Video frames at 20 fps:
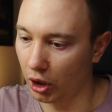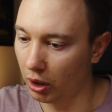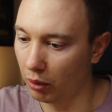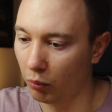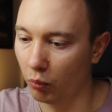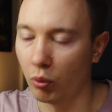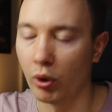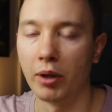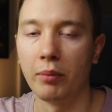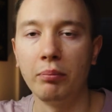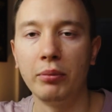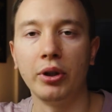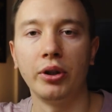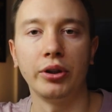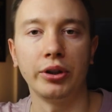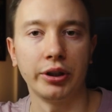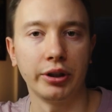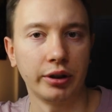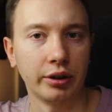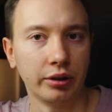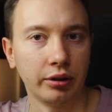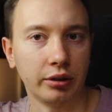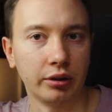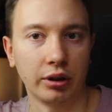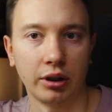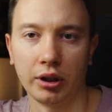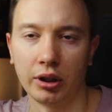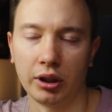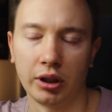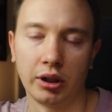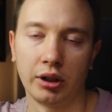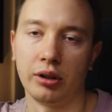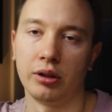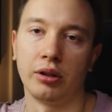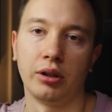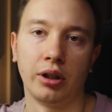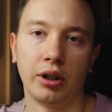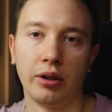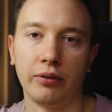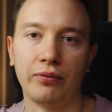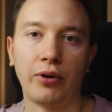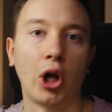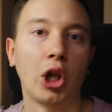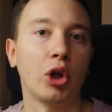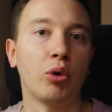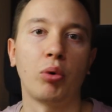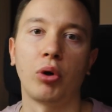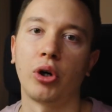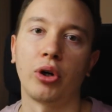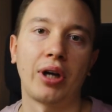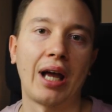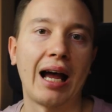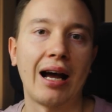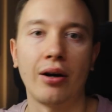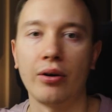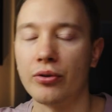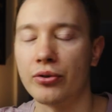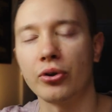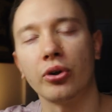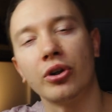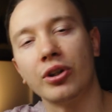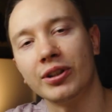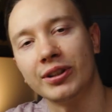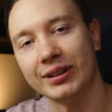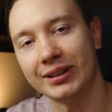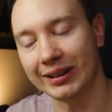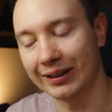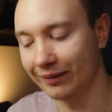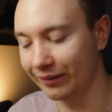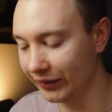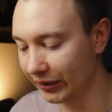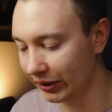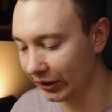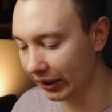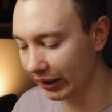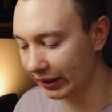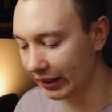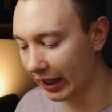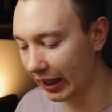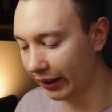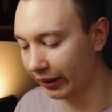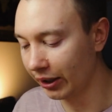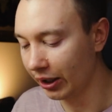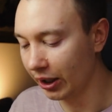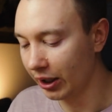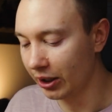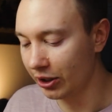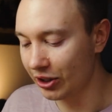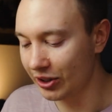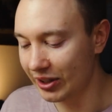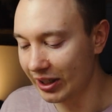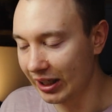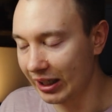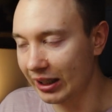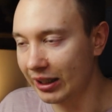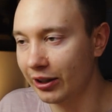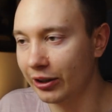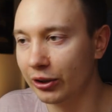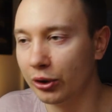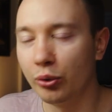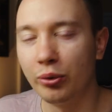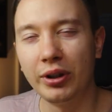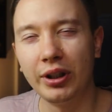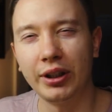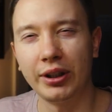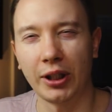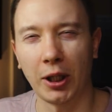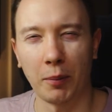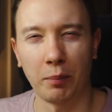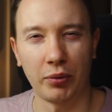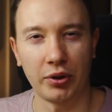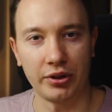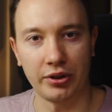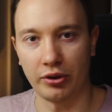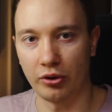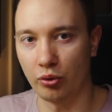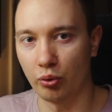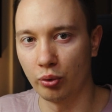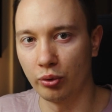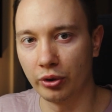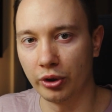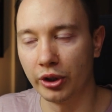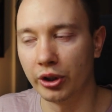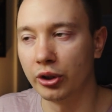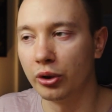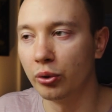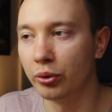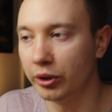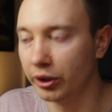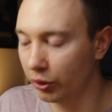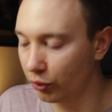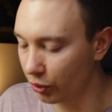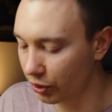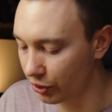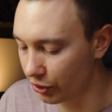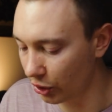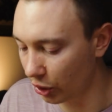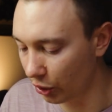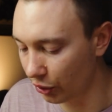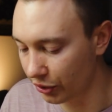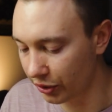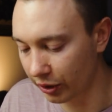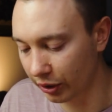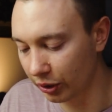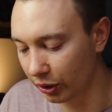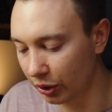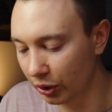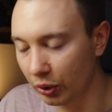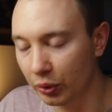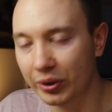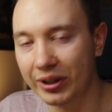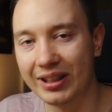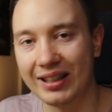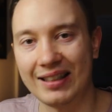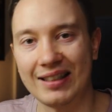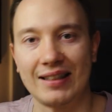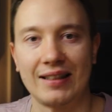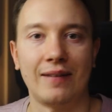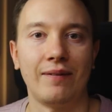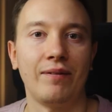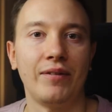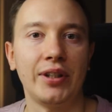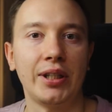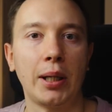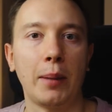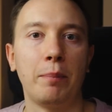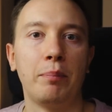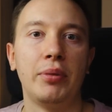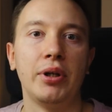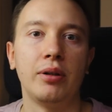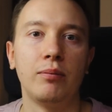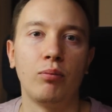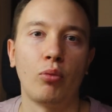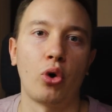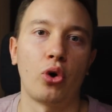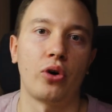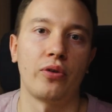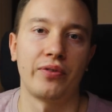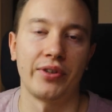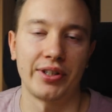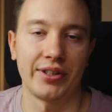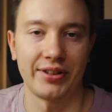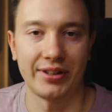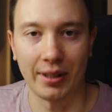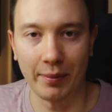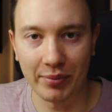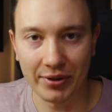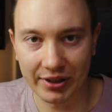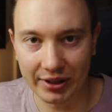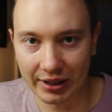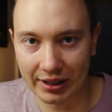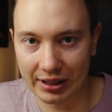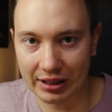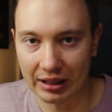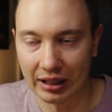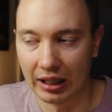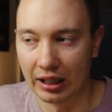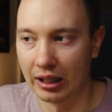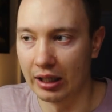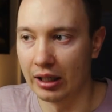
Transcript: 1 million follower accounts or something like that. Just including numbers, including results, including something a bit more of a substance